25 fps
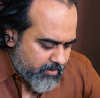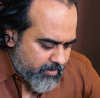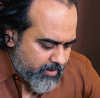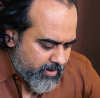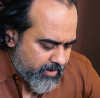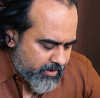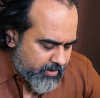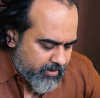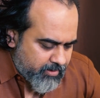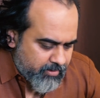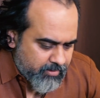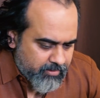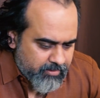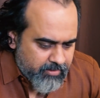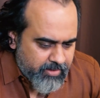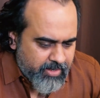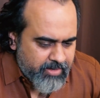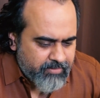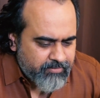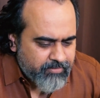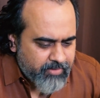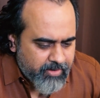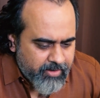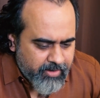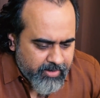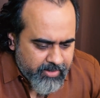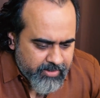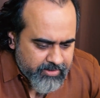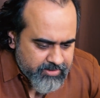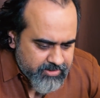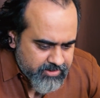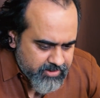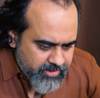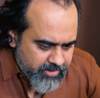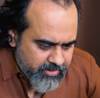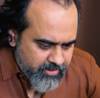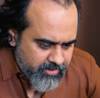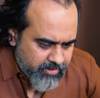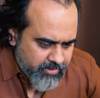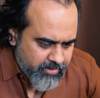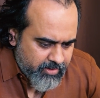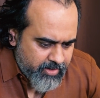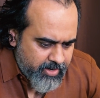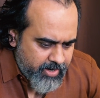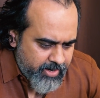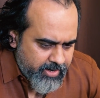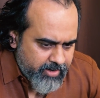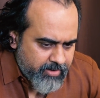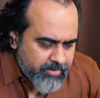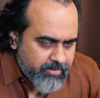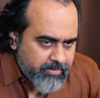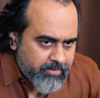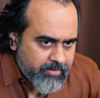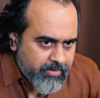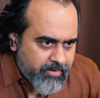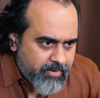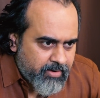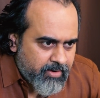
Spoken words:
and then one day she died,